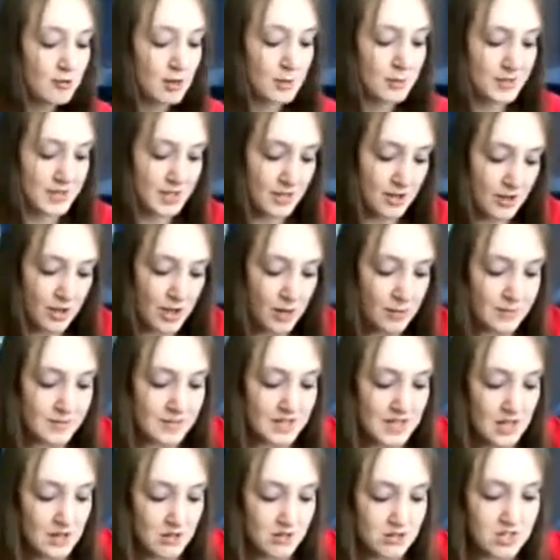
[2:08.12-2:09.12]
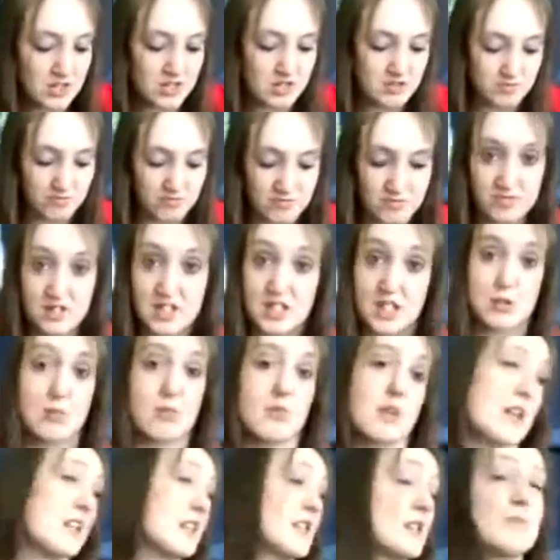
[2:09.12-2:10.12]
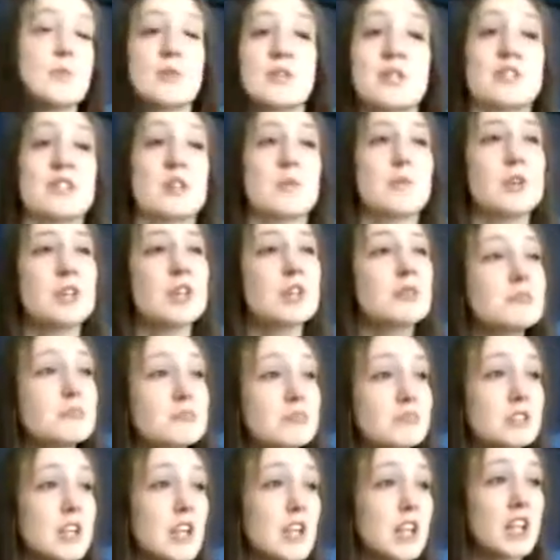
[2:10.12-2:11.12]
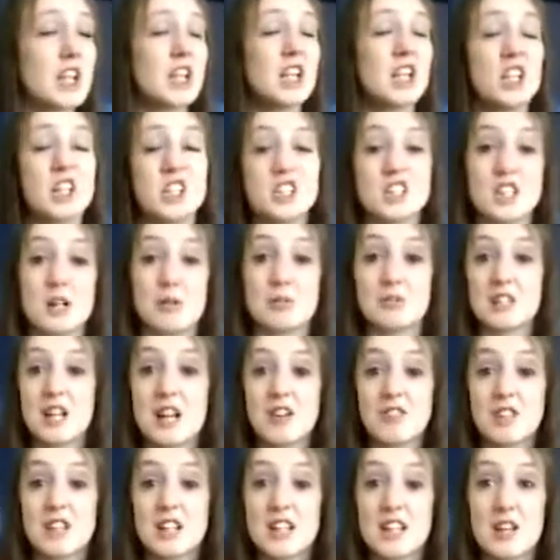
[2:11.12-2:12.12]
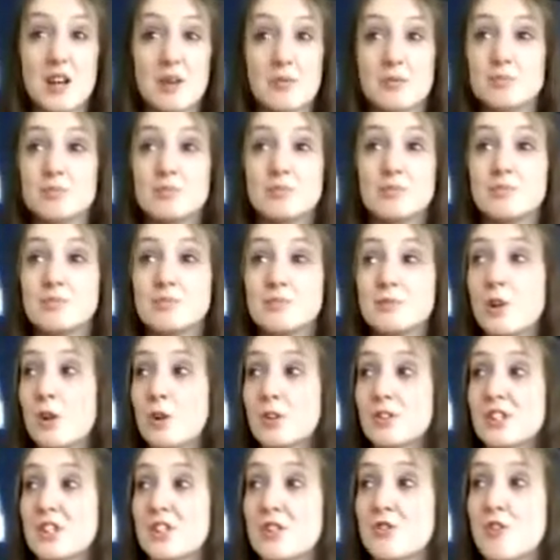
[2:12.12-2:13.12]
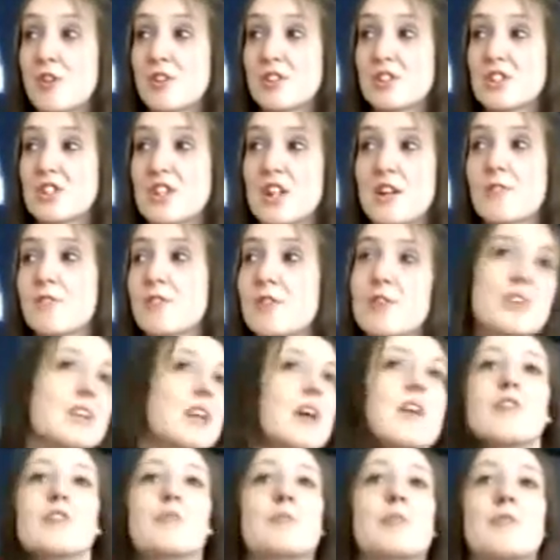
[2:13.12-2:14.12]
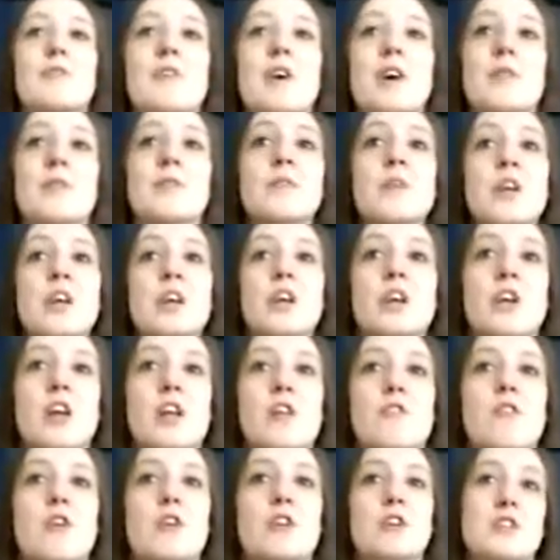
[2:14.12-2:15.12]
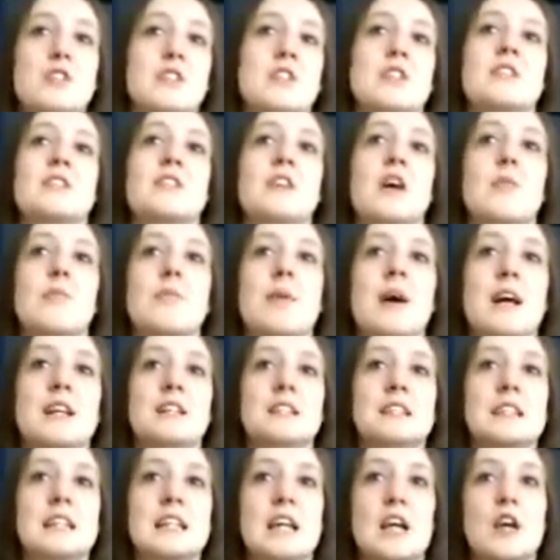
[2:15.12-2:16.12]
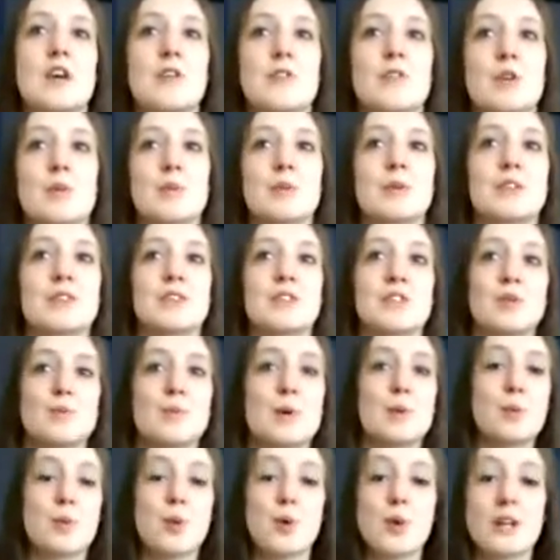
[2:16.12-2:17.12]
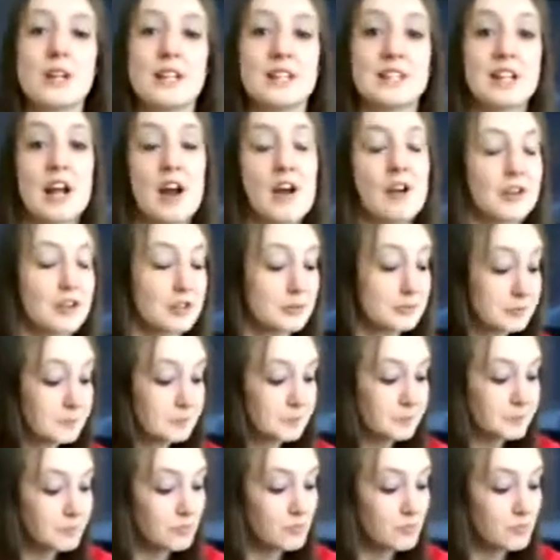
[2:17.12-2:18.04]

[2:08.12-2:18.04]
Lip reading: Rey Mysterio comes out and sticks one knife in his stomach. That was that, really. I'm lost interest in that feud now, to be fair. Cody Rhodes just needs to unmask and get over it, because it's a bit boring, his character.